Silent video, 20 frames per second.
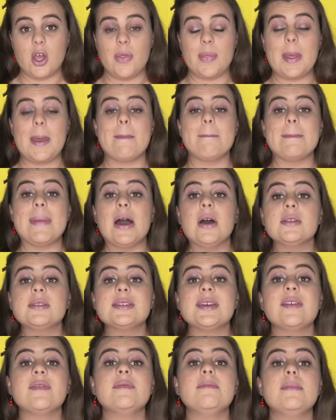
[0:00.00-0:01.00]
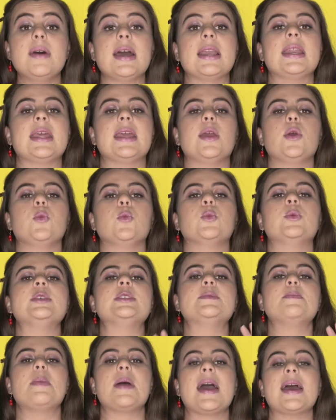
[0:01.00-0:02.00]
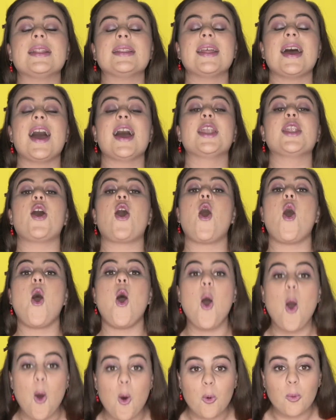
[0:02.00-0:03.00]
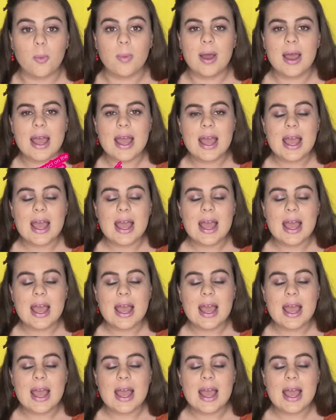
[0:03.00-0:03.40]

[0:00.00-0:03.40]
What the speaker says: on the amount of money we spend at home.